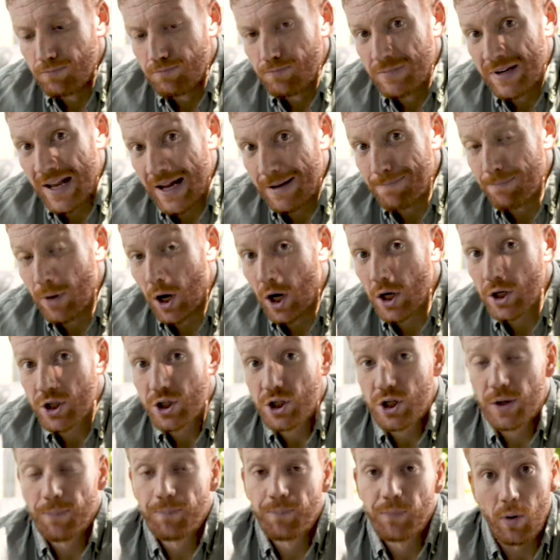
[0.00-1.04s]
late
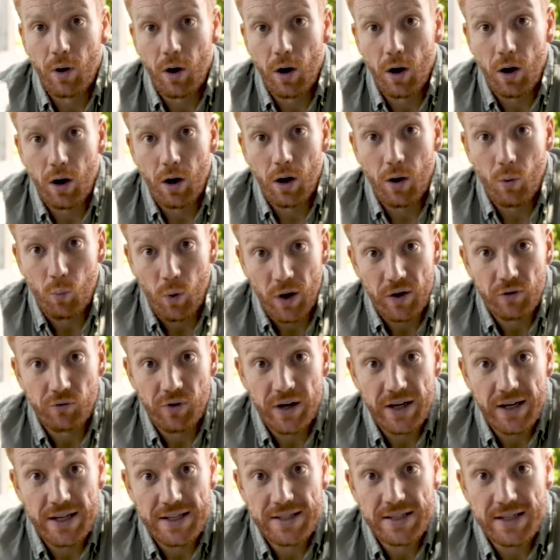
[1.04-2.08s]
March, are one
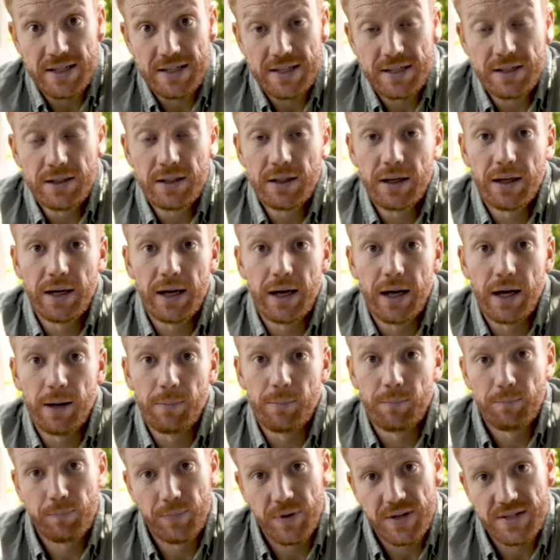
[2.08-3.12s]
rainy season,
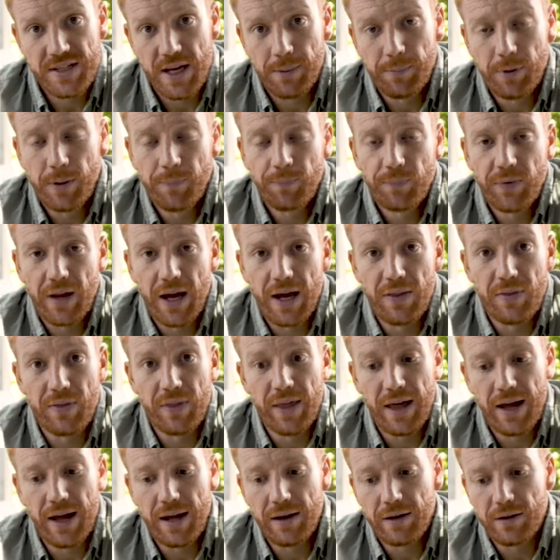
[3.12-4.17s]
um, the summer, and
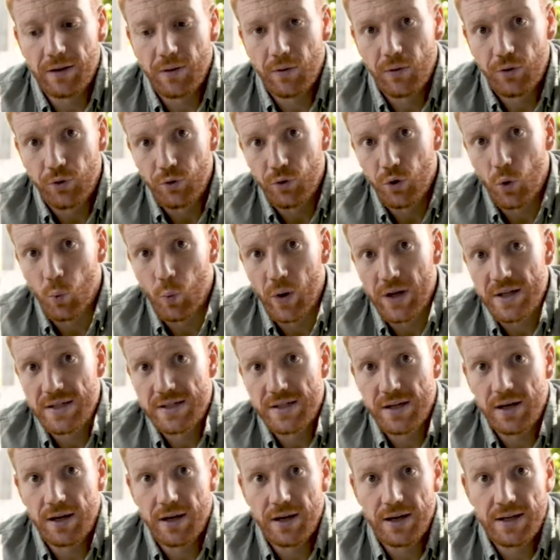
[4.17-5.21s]
then through the
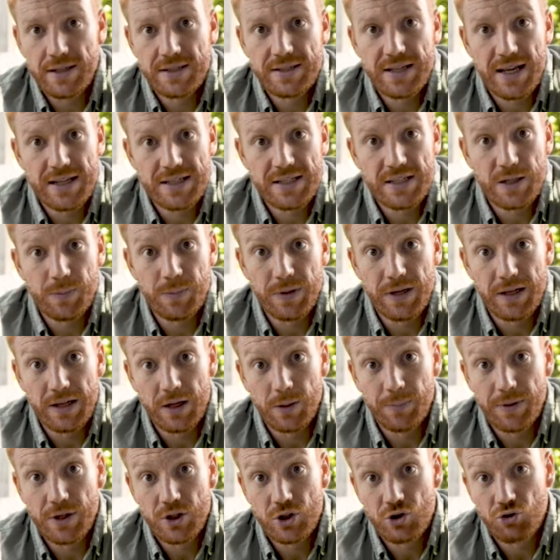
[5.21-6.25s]
winter it tends to be a little
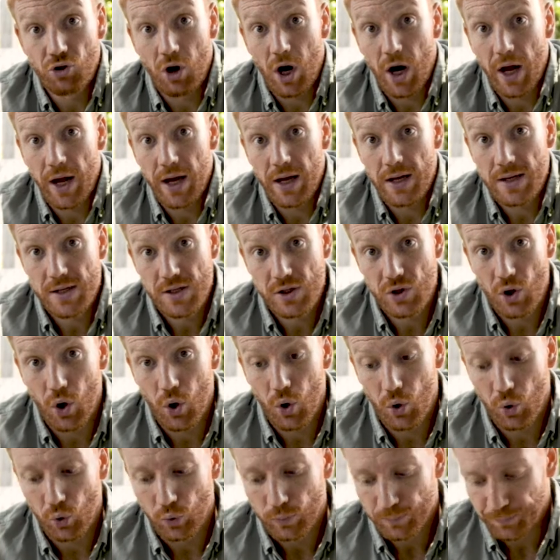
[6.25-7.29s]
bit drier.
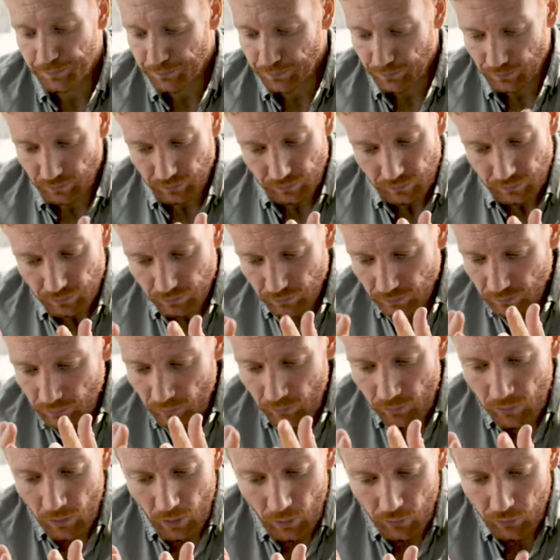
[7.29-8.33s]
So
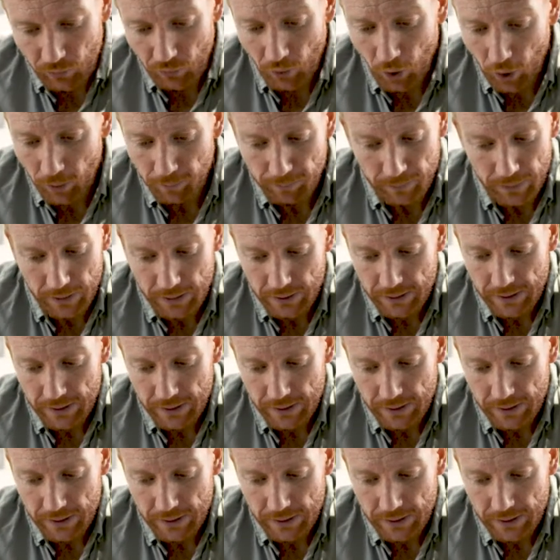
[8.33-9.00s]
from